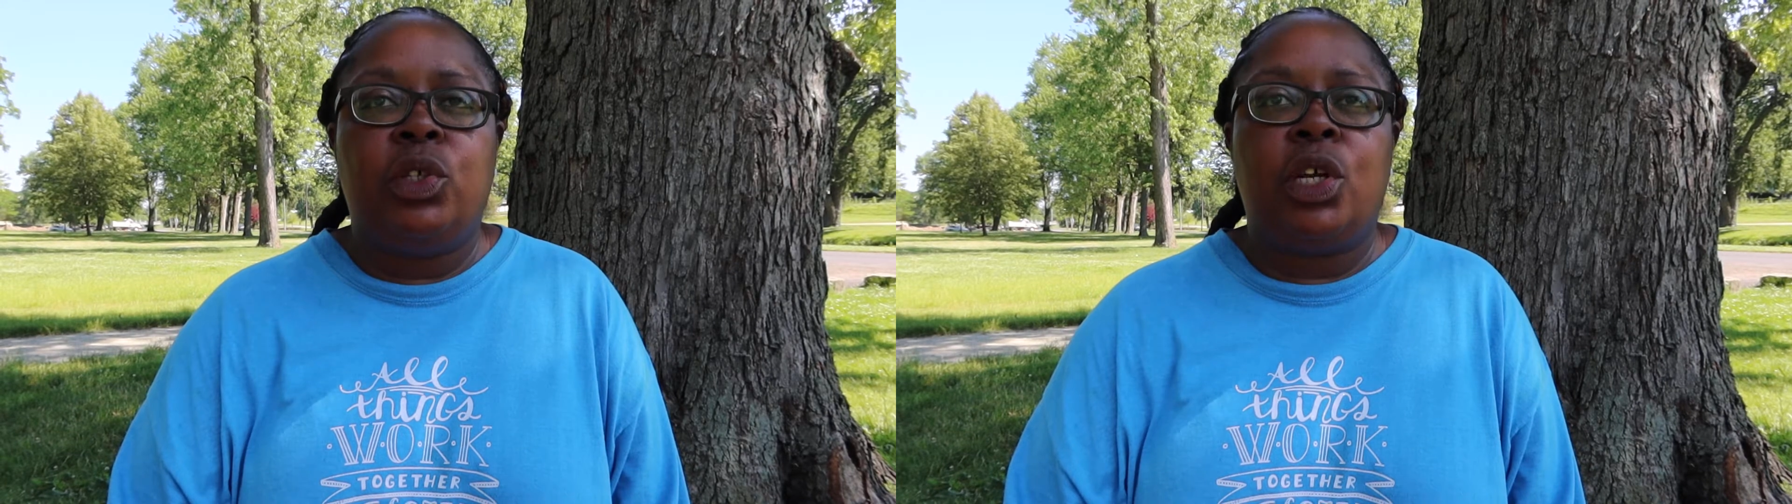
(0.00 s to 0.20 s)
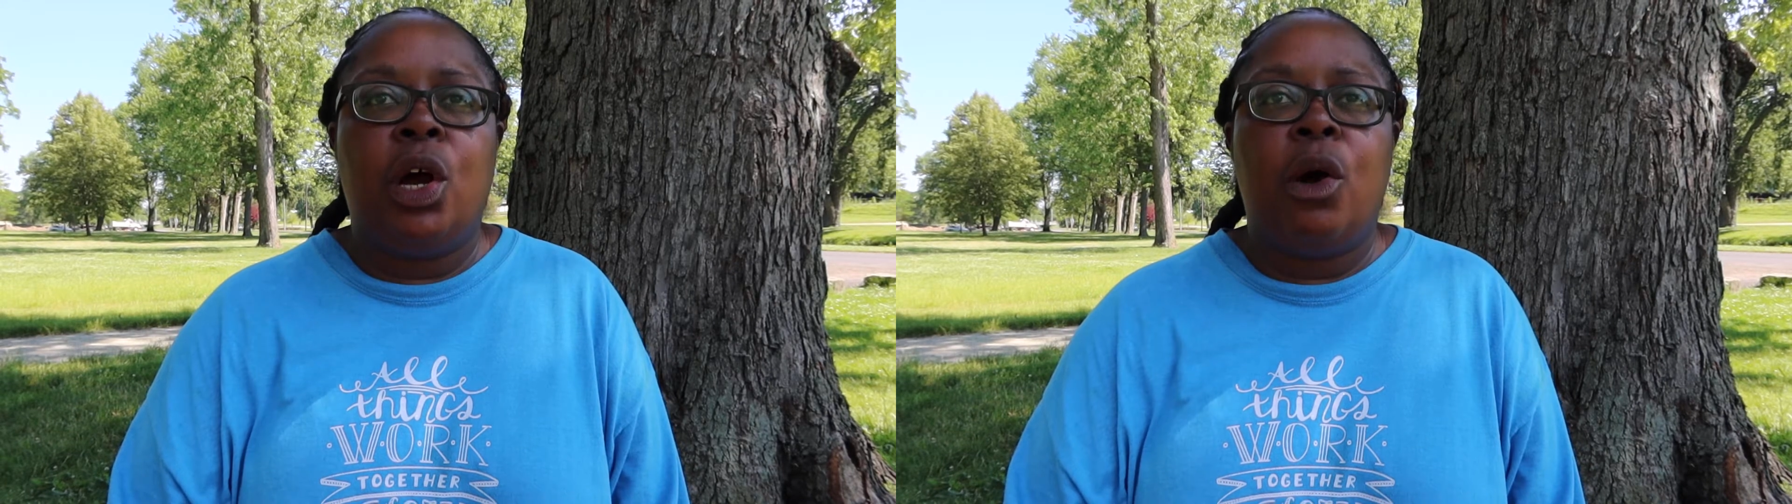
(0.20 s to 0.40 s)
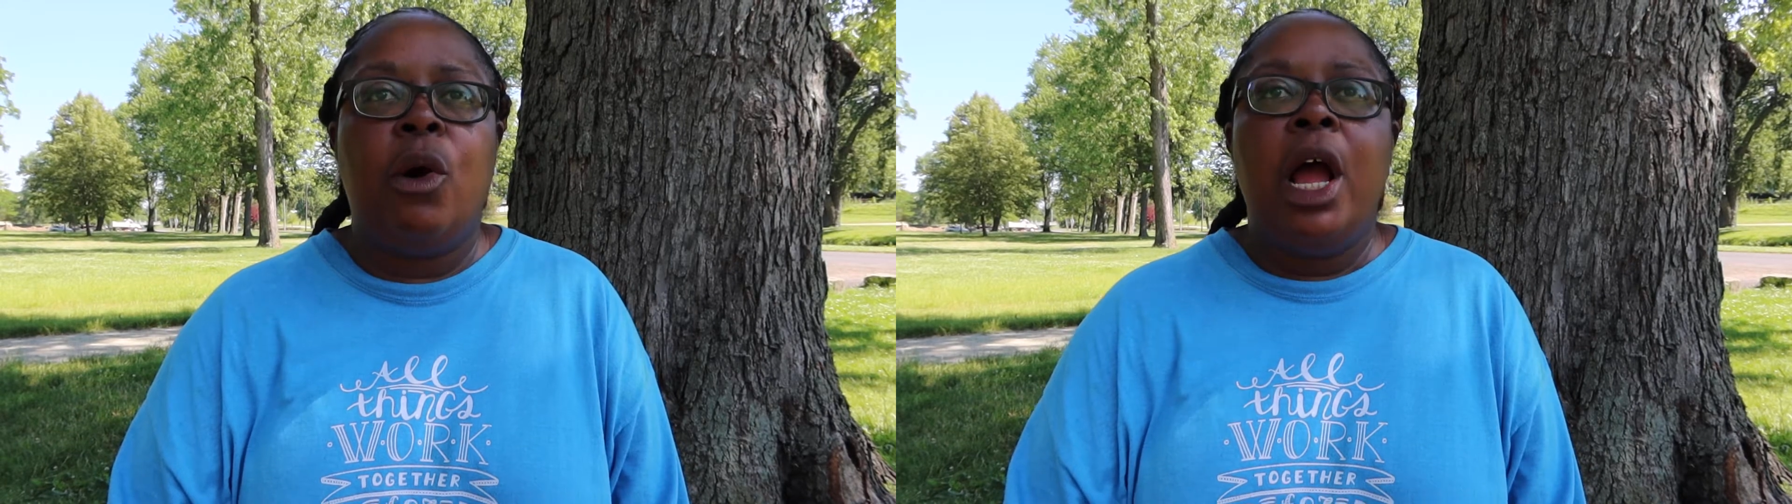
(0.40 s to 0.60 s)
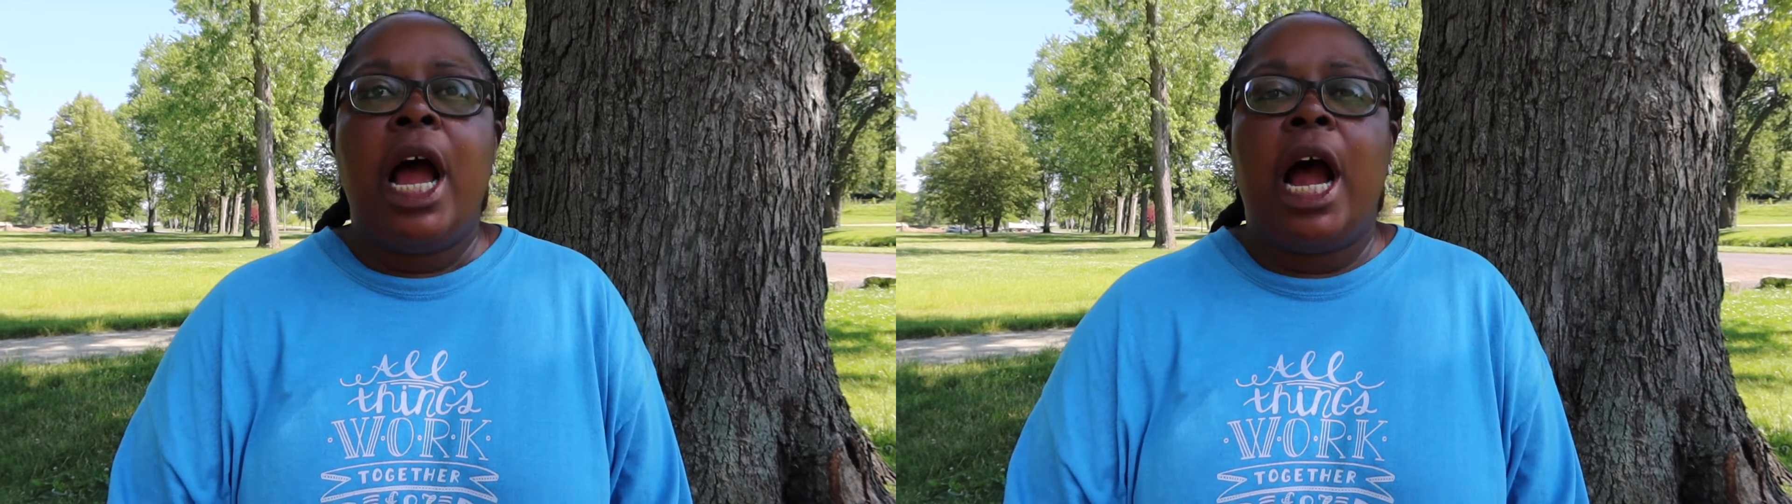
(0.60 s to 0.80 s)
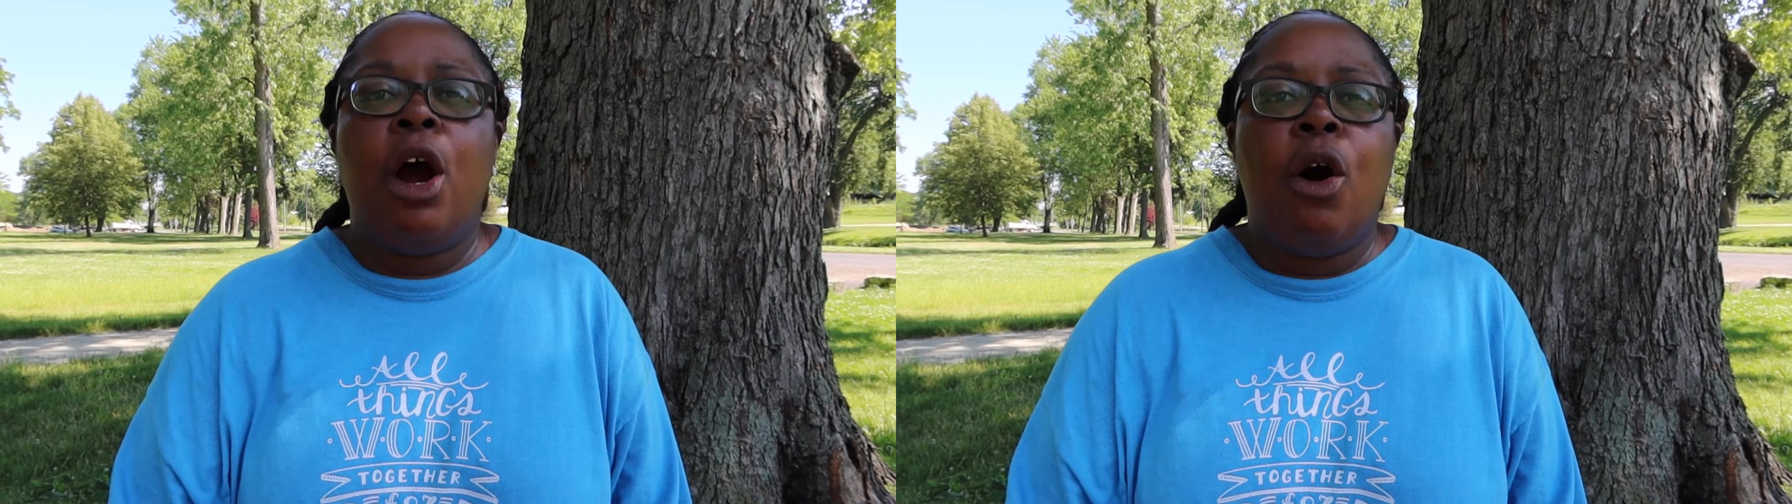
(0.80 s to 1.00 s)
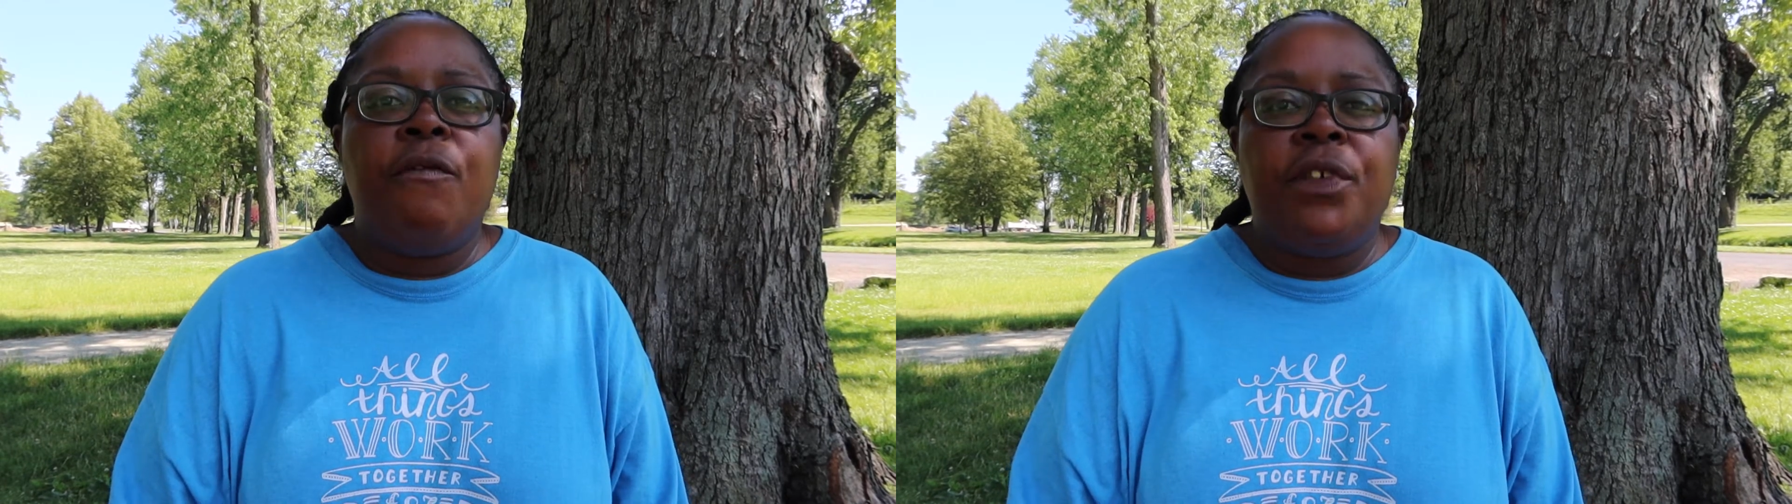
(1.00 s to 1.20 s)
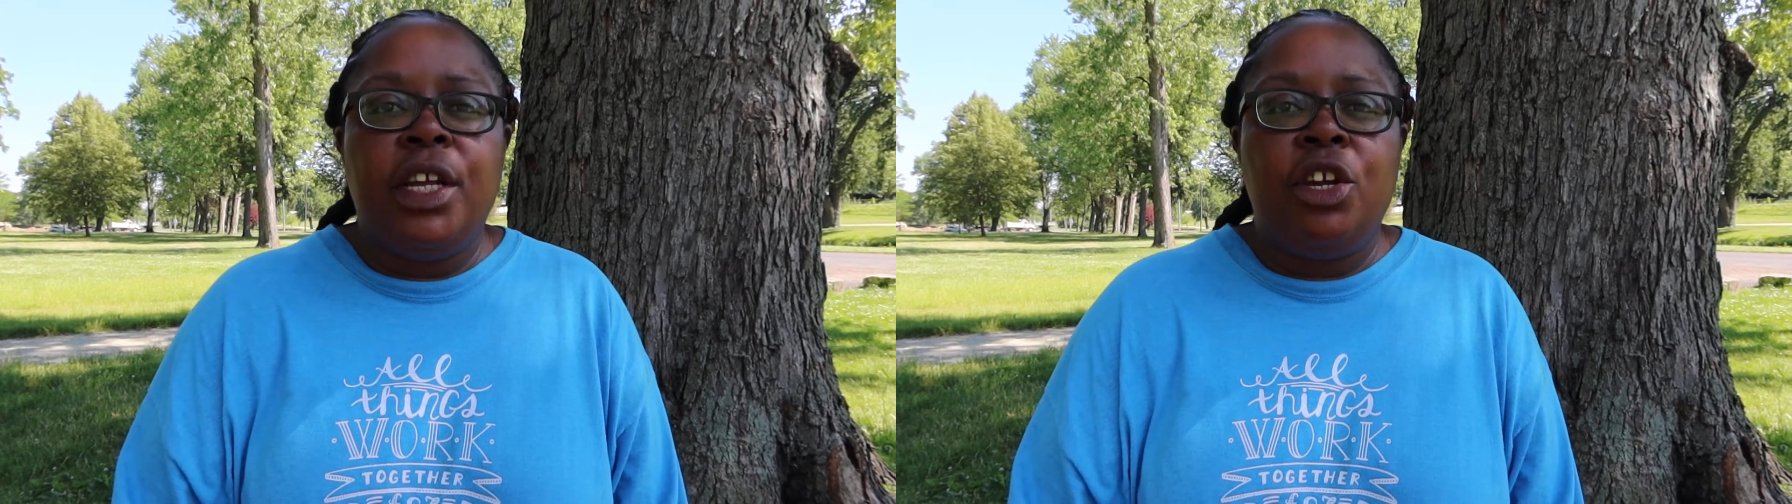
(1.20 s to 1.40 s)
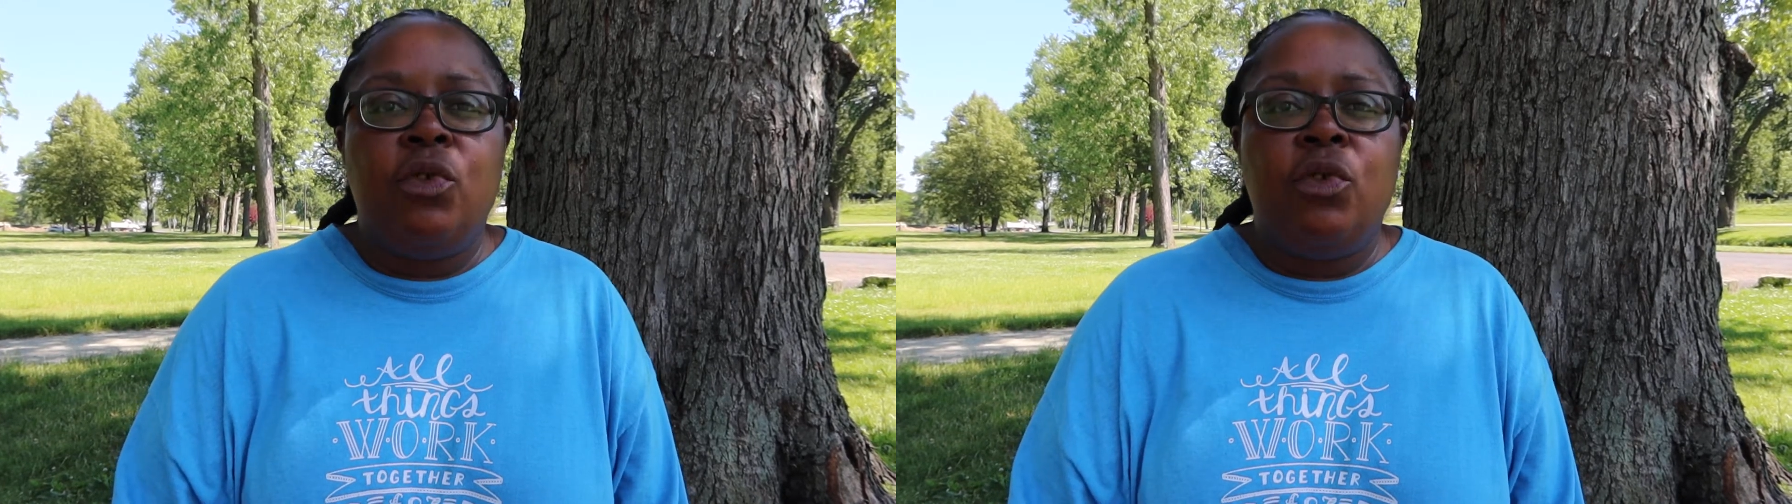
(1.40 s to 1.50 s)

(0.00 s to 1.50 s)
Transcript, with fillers: So I hopefully